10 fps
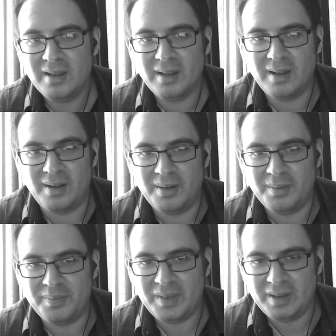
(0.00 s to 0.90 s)

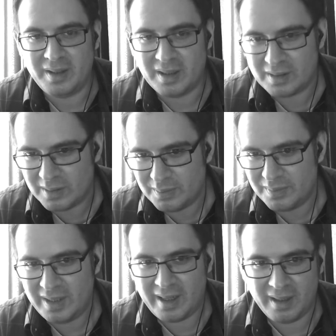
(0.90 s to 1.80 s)
in the next
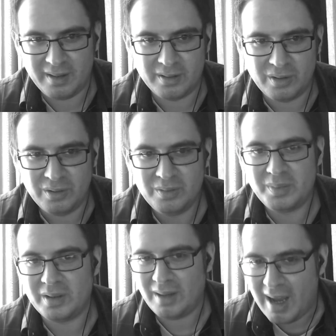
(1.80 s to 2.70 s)
decade or two,
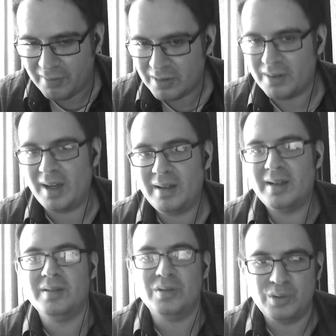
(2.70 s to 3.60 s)
but after that,
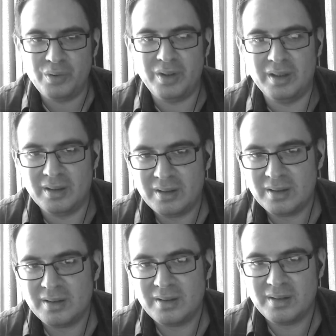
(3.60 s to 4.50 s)
I do think
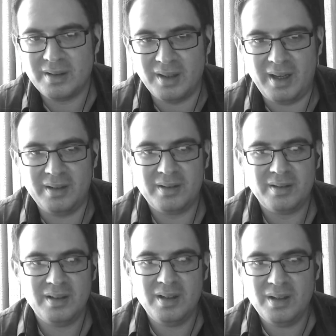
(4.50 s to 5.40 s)
that
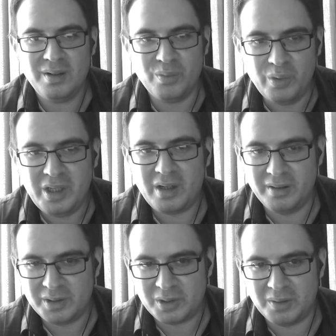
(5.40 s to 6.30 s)
we are
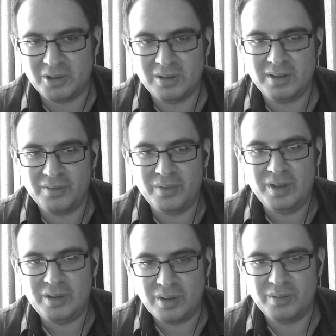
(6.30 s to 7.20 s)
in trouble if we
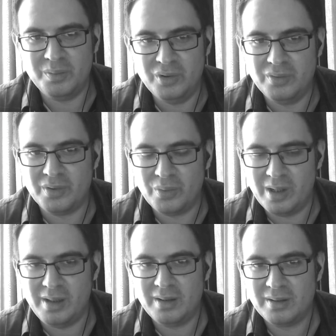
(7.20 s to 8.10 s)
don't move
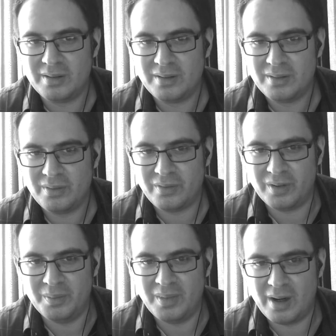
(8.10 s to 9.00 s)
away
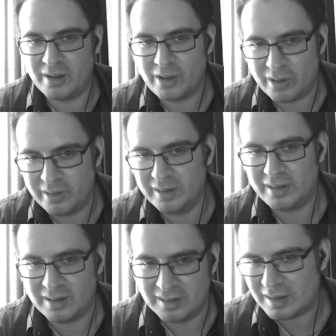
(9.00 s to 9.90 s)
from our
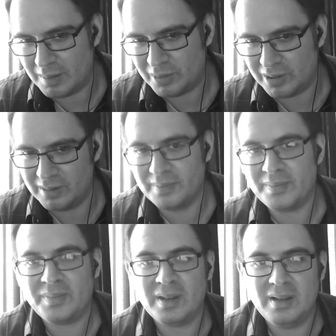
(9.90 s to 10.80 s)
current conception
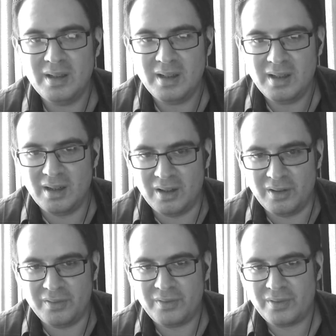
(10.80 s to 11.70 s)

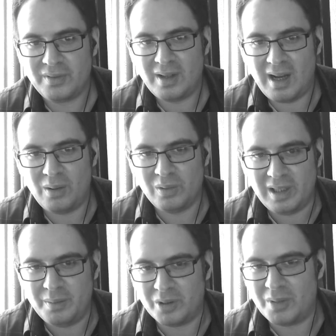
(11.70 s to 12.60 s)
of how
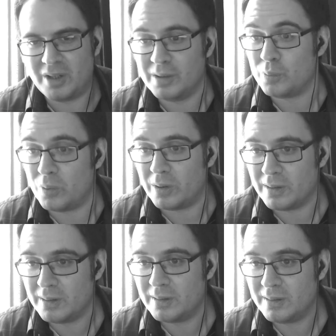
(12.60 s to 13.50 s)
labor markets
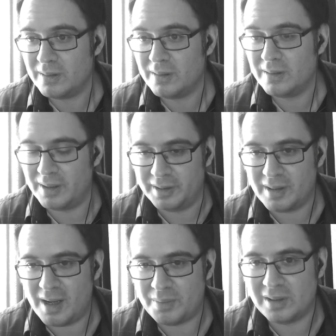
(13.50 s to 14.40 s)
work under
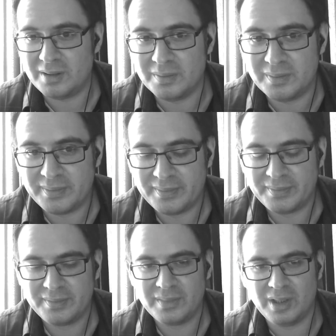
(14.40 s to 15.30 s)
capitalism.
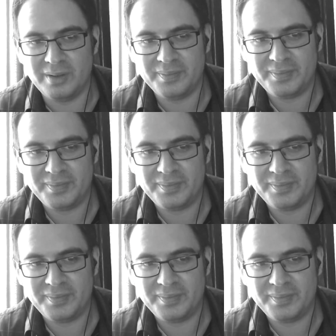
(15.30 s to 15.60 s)
So,